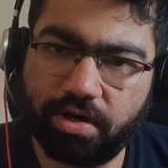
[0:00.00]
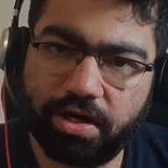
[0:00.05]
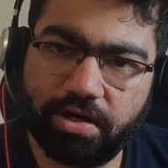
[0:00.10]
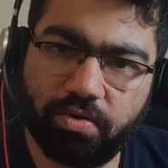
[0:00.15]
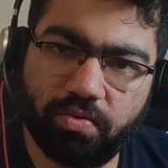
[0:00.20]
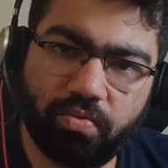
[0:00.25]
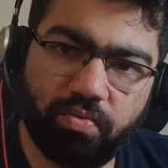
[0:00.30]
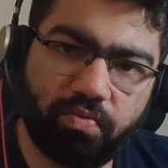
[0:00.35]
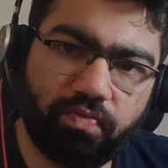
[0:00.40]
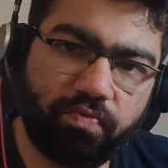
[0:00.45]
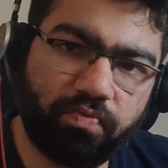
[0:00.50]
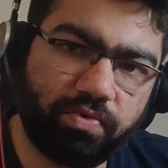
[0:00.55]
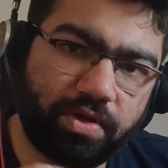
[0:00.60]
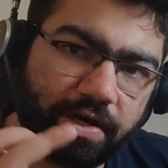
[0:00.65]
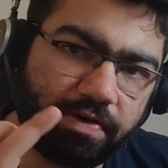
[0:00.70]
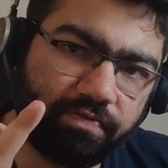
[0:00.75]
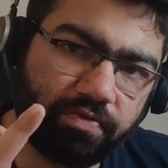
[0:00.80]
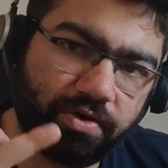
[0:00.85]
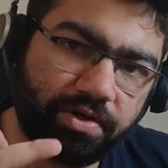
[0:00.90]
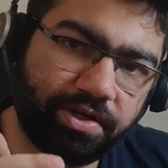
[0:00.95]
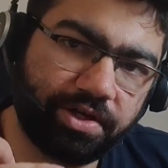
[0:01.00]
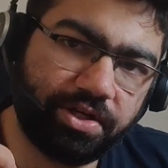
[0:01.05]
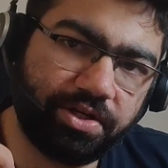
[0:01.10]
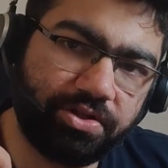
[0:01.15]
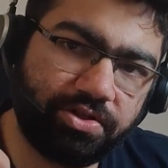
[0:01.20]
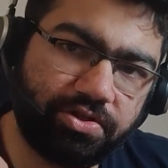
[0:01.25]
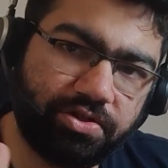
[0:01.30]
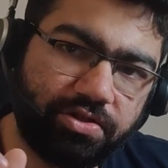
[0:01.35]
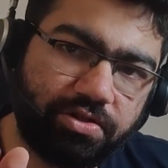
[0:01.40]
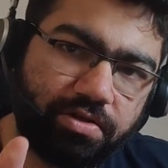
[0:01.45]
can do that for
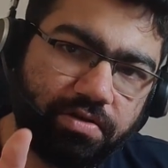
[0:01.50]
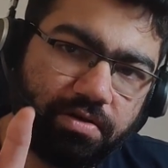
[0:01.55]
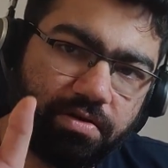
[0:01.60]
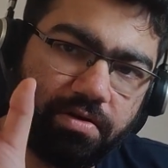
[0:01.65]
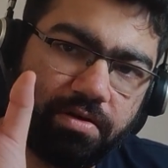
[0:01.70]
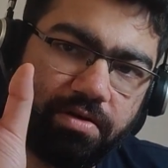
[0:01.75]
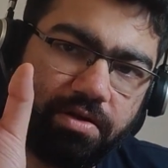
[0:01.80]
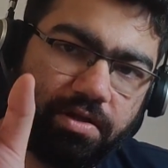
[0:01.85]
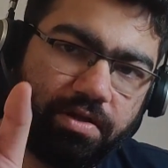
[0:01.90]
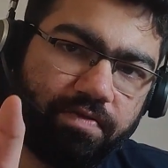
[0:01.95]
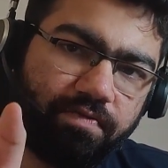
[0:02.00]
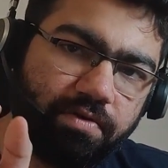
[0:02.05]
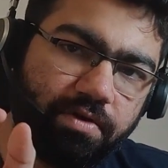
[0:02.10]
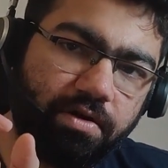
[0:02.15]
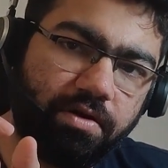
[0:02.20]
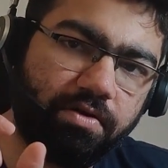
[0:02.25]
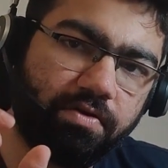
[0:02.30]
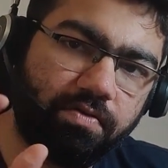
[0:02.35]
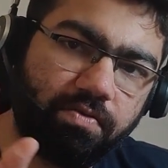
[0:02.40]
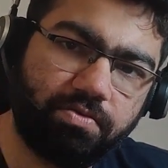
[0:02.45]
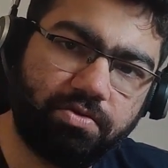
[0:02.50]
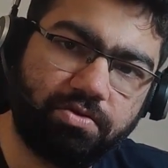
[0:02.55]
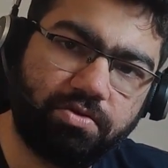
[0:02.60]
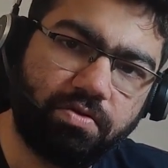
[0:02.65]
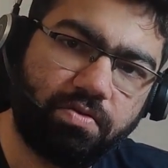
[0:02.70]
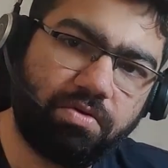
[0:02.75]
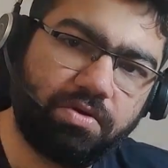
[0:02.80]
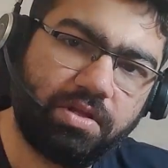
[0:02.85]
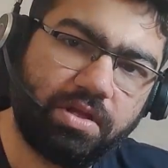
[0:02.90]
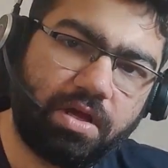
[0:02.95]
each keyword you
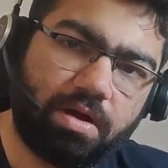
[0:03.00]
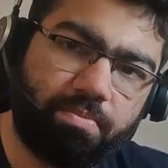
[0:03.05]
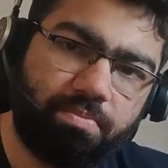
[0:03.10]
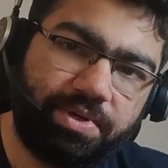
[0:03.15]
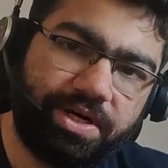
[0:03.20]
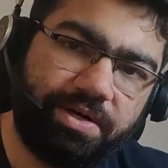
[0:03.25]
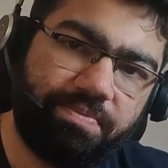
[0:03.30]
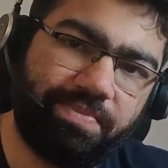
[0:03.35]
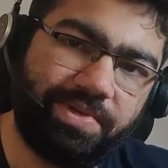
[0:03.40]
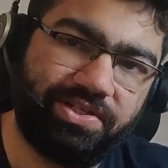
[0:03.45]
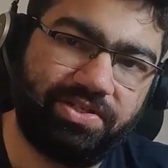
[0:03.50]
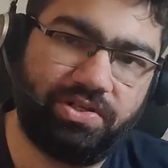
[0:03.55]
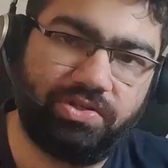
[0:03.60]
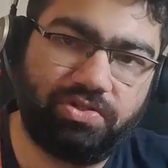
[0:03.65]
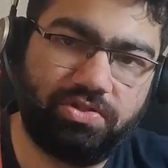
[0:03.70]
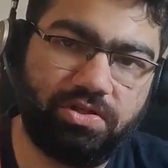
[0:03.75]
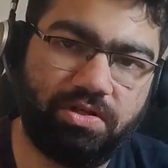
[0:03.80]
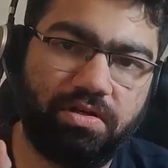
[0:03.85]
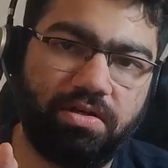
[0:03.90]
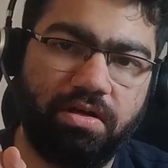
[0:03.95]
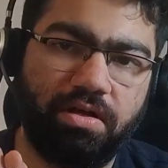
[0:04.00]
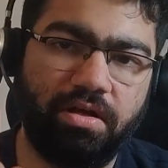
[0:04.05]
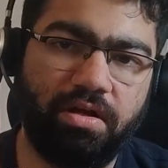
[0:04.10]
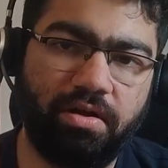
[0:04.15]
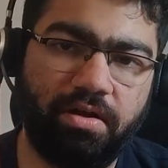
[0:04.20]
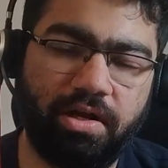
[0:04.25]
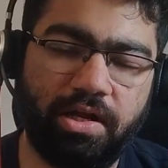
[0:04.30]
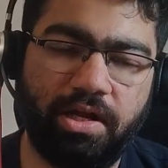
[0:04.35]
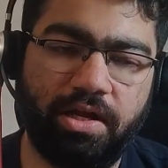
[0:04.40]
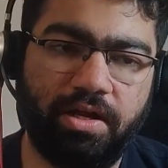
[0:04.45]
store the complete message.
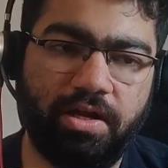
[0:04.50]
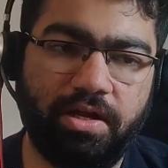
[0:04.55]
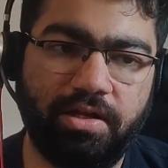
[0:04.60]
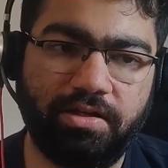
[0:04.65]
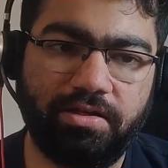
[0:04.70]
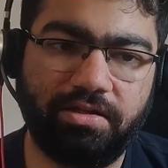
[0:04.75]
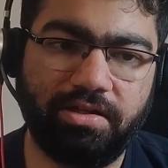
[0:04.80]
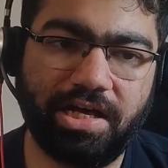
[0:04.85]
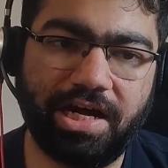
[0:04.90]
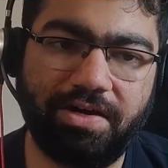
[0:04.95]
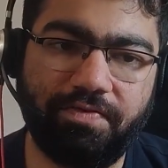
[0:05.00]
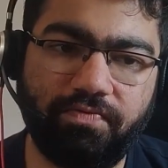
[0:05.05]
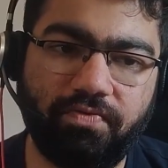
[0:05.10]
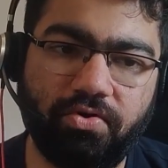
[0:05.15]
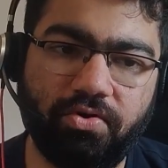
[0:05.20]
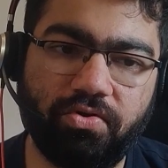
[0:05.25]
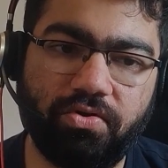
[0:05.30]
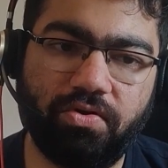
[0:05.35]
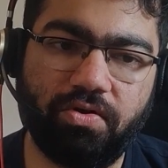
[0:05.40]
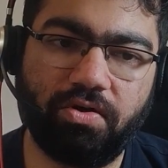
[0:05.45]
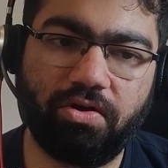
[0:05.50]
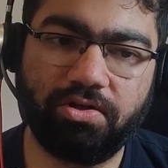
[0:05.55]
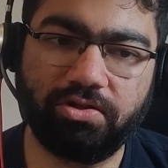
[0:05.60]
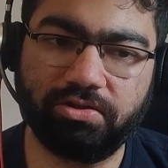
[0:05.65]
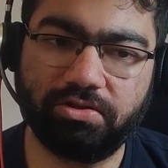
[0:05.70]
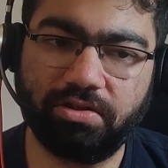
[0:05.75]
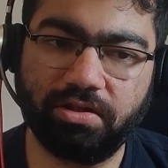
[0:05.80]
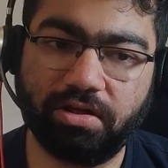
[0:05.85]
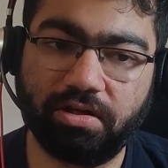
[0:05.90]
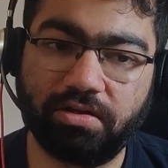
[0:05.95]
That would
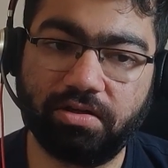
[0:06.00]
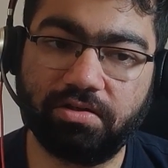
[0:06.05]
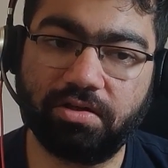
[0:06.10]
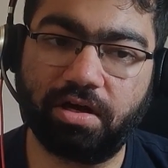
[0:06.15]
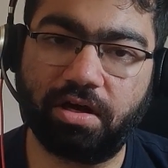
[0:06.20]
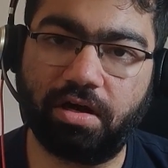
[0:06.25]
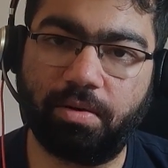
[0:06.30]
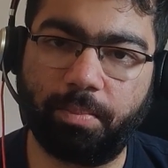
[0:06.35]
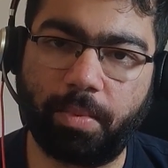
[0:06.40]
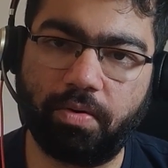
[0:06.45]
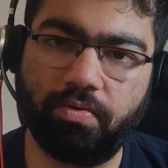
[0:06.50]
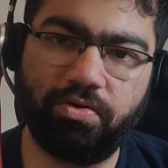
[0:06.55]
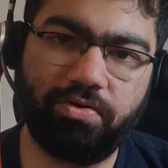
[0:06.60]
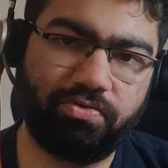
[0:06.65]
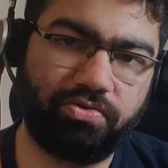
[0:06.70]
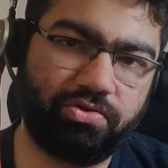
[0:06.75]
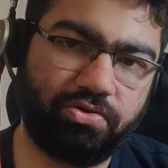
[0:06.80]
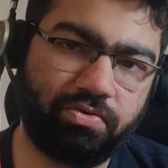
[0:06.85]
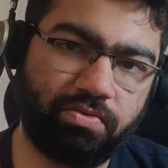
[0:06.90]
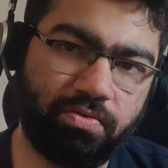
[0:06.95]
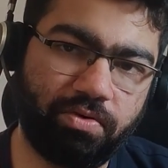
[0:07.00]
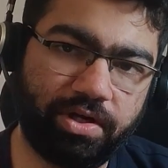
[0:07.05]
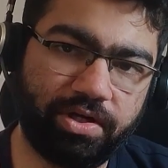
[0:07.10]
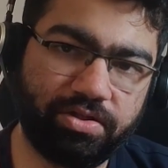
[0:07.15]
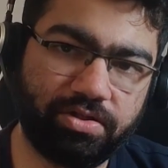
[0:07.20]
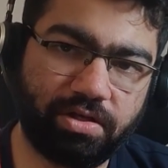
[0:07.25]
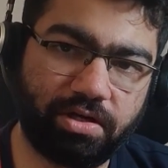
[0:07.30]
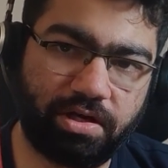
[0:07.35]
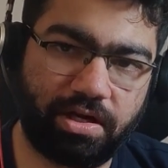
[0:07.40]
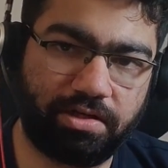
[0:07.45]
cause the amount of
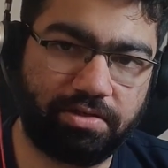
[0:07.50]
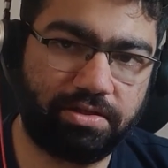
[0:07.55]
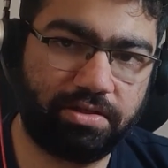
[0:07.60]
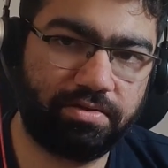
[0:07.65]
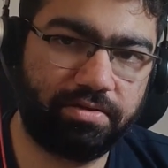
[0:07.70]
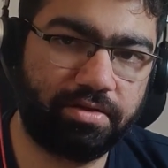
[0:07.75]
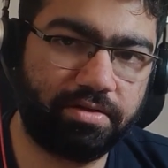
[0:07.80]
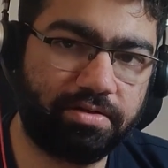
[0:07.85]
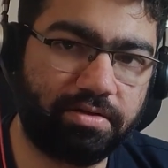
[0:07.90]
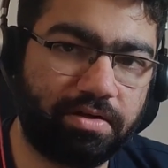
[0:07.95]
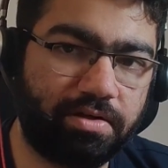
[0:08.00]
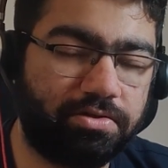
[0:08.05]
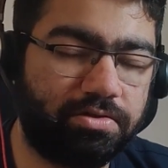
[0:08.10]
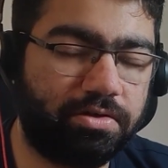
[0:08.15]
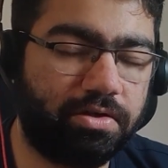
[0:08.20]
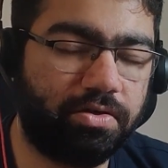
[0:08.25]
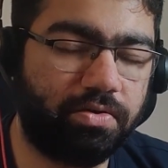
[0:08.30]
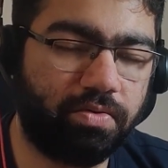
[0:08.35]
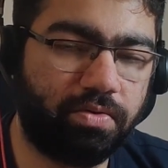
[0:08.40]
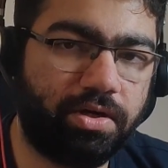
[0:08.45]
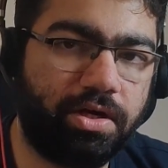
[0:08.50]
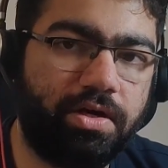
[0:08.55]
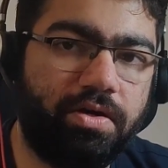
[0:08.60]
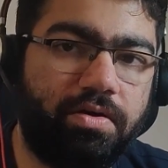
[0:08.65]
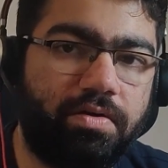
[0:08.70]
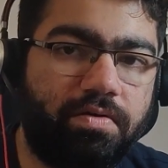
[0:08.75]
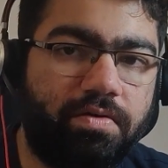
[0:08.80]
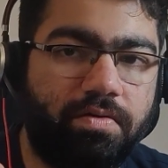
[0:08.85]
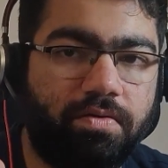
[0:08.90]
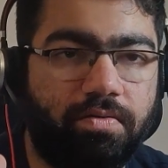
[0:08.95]
storage Elasticsearch cluster to need
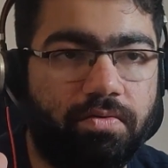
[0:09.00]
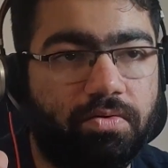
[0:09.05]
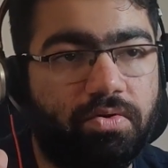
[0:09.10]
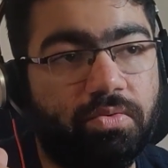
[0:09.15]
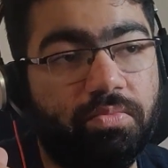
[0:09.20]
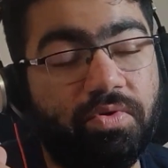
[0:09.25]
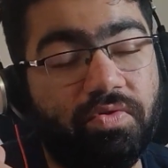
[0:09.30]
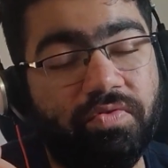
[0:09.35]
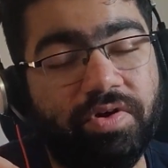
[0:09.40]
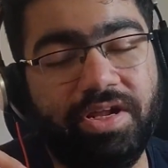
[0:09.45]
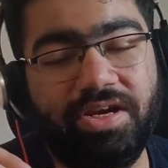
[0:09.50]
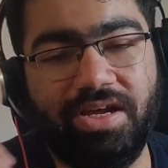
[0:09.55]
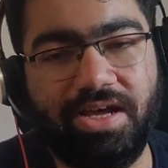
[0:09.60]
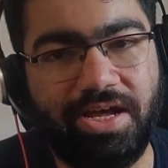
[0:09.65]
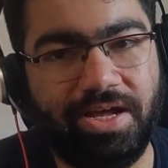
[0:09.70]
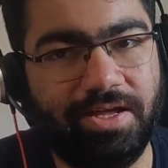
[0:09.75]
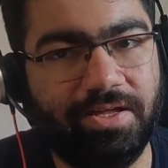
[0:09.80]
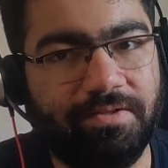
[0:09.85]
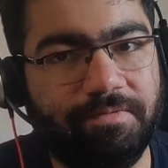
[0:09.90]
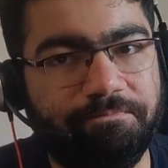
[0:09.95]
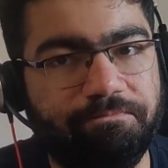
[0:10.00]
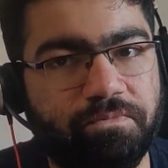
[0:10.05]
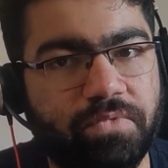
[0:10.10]
to be very high.